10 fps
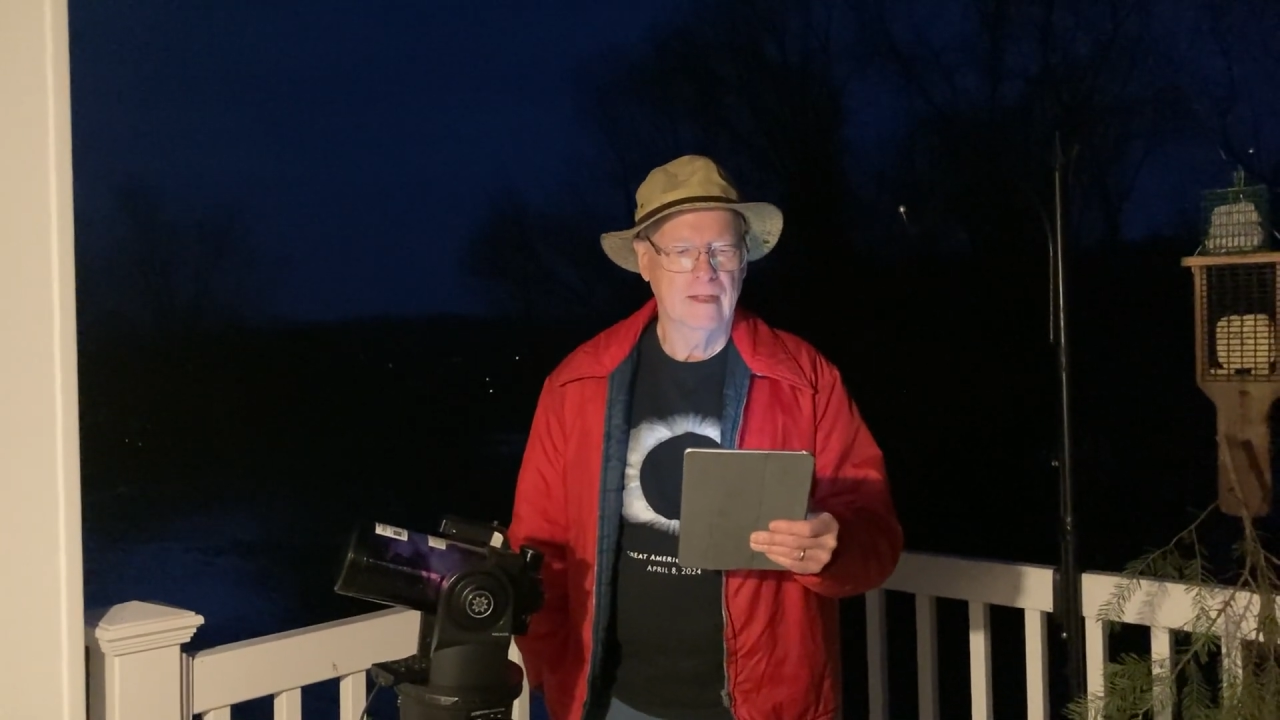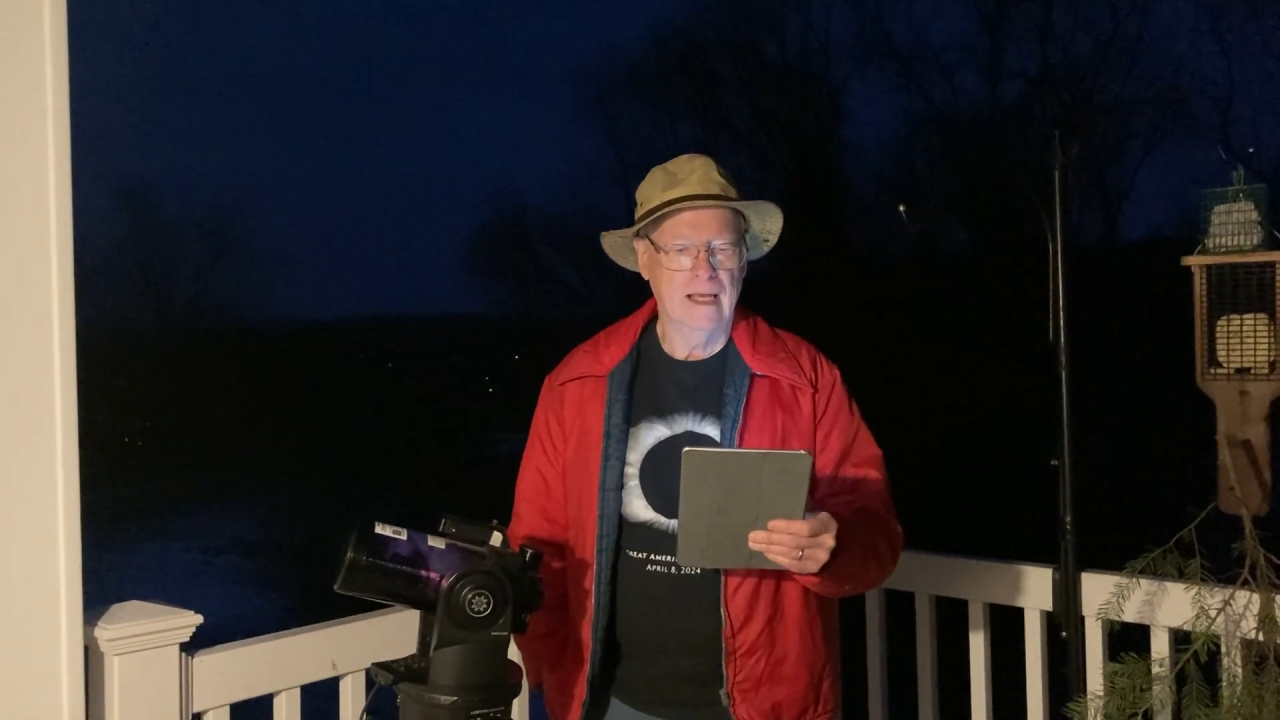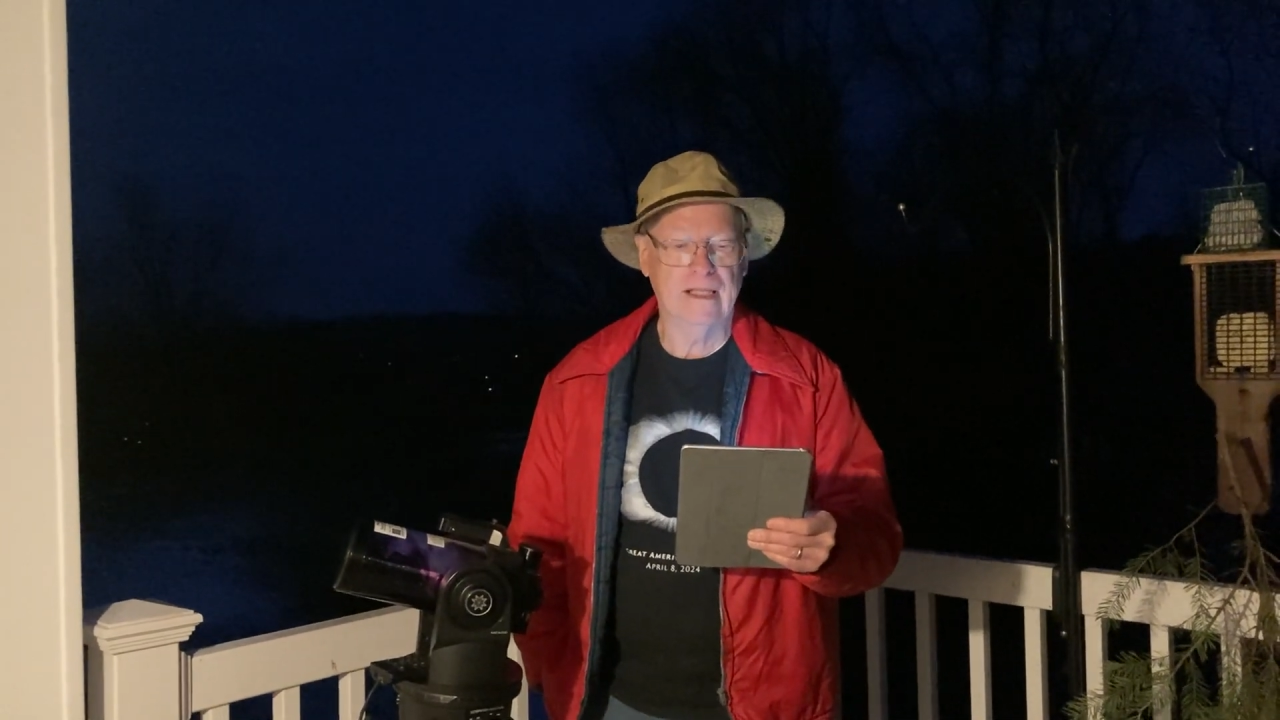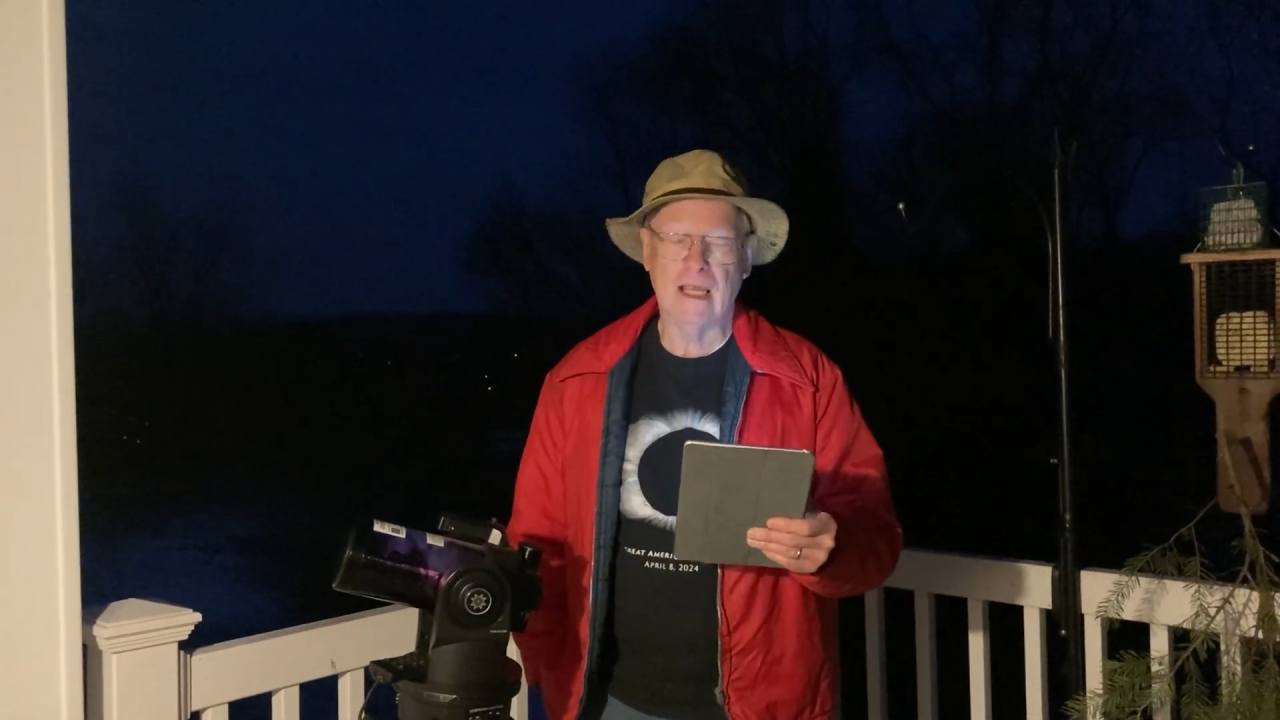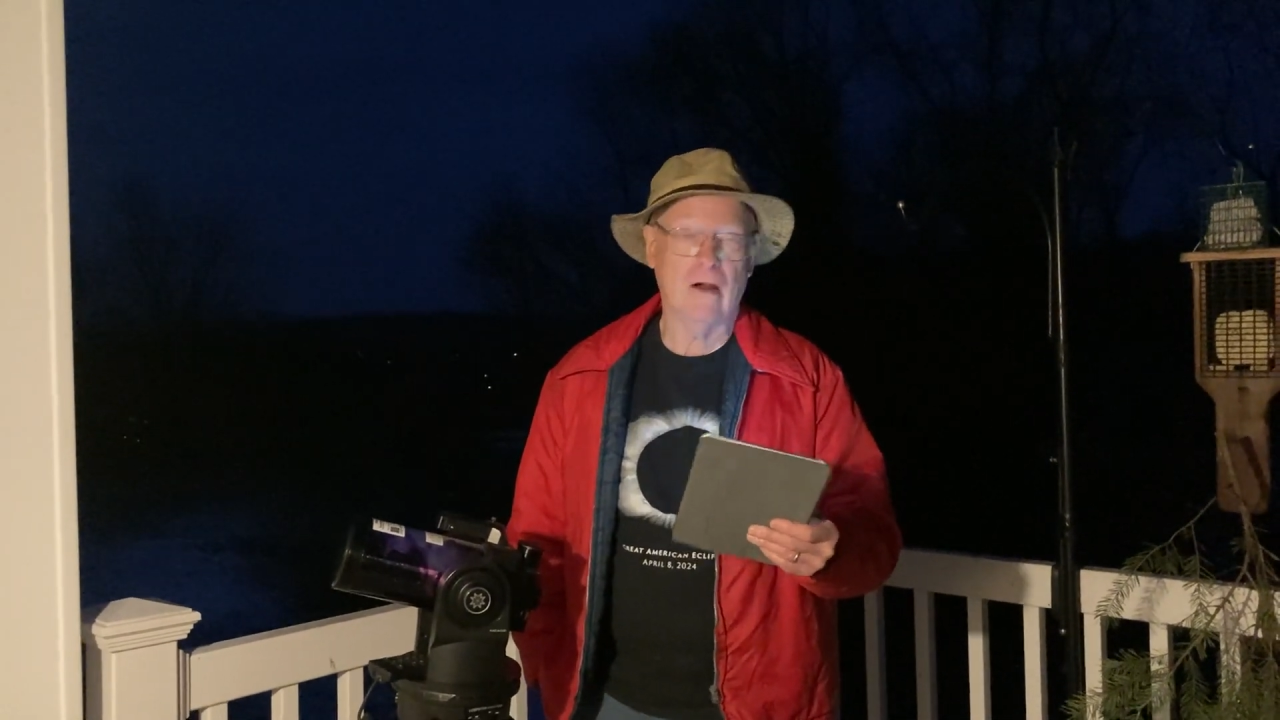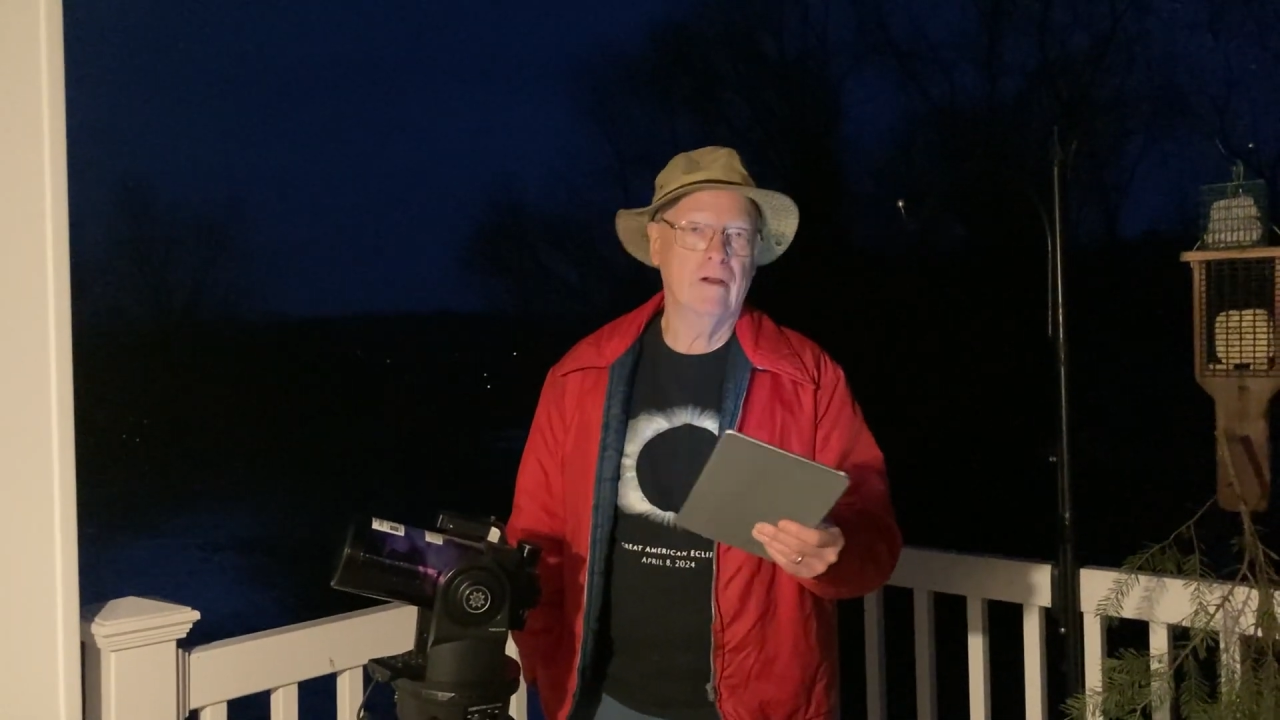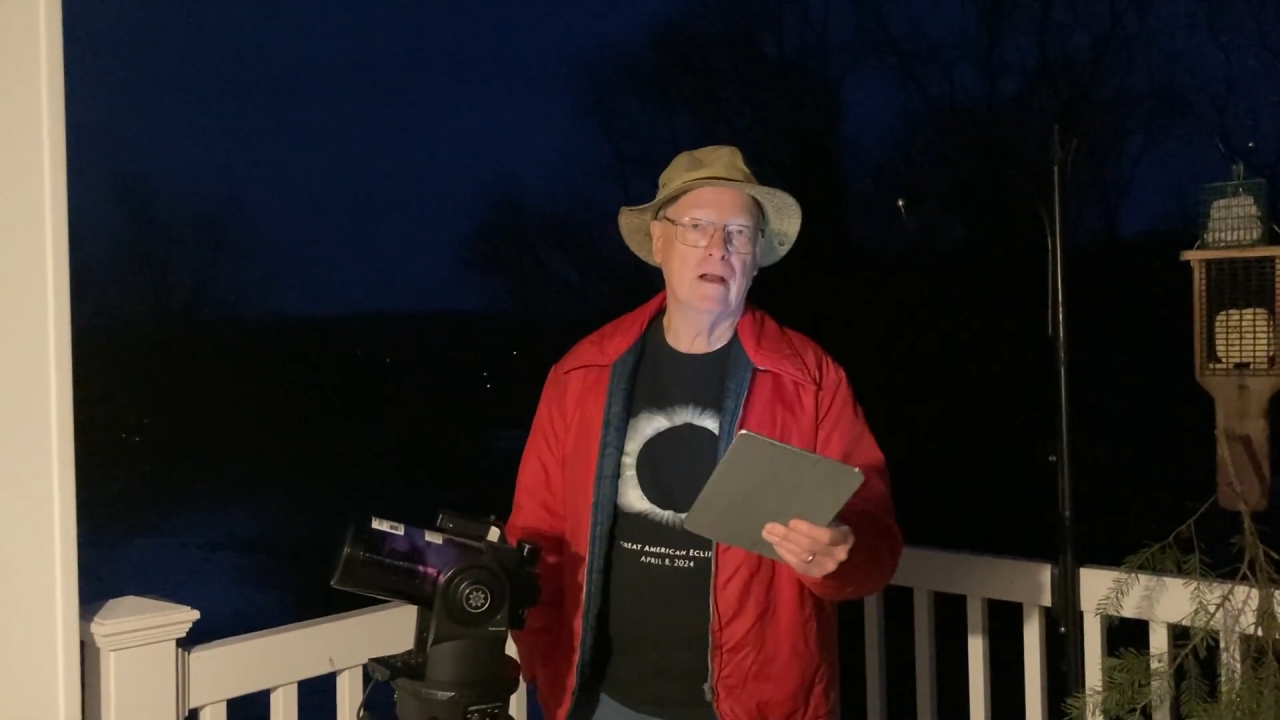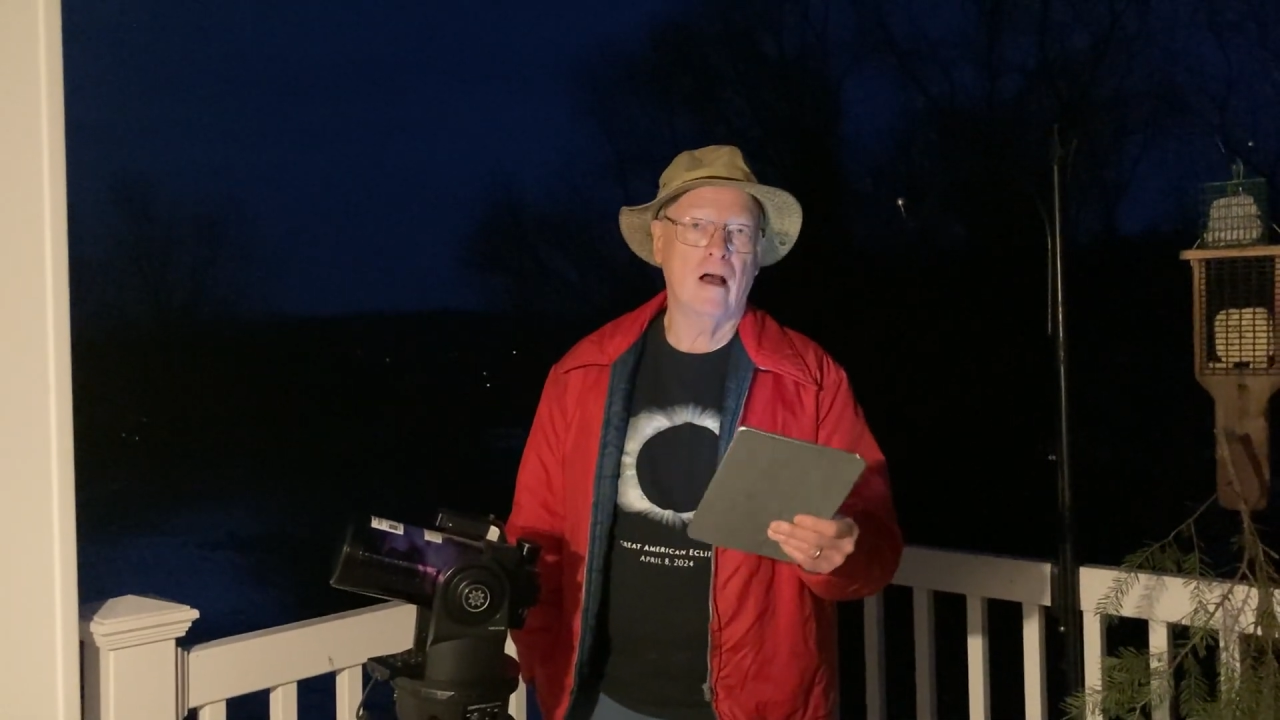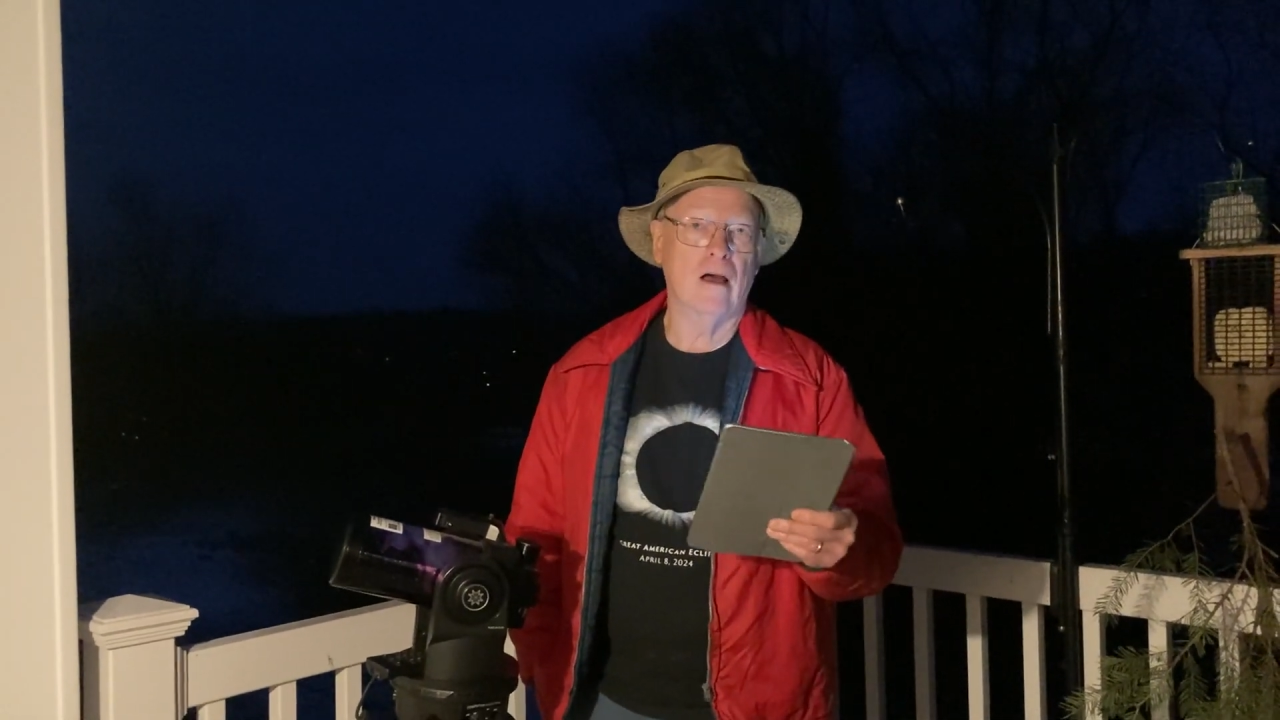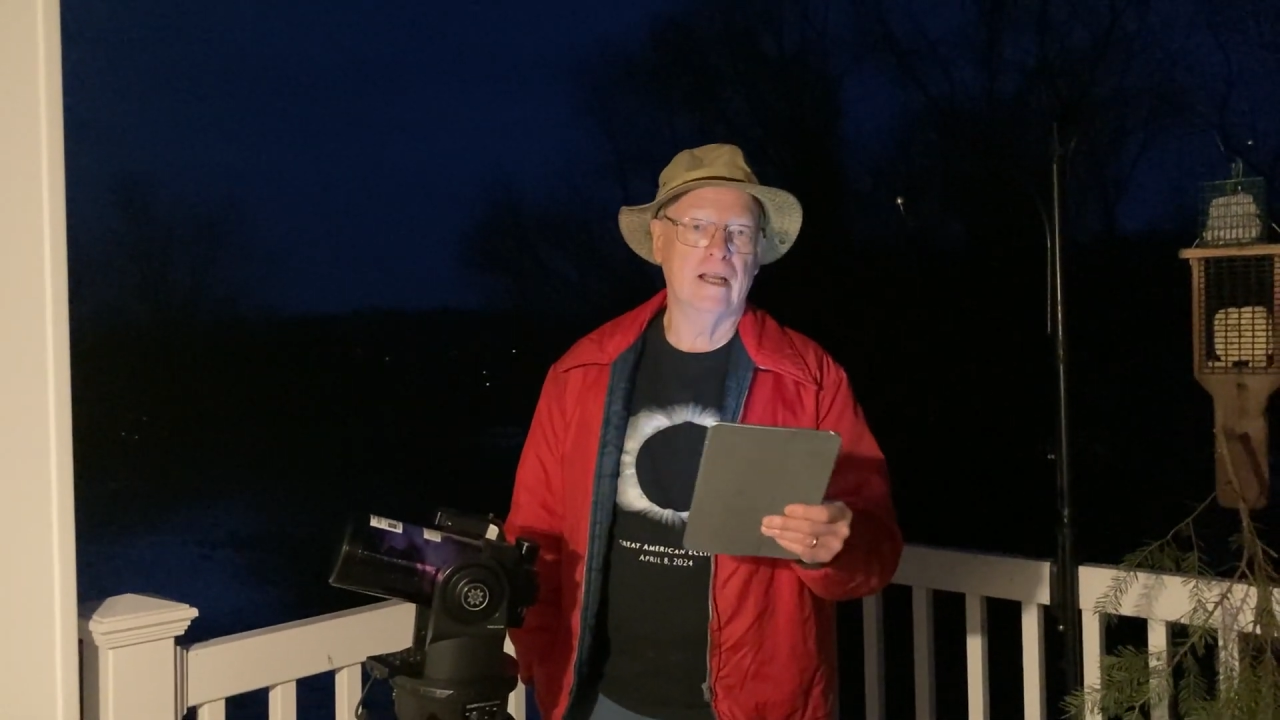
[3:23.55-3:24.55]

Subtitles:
had carried on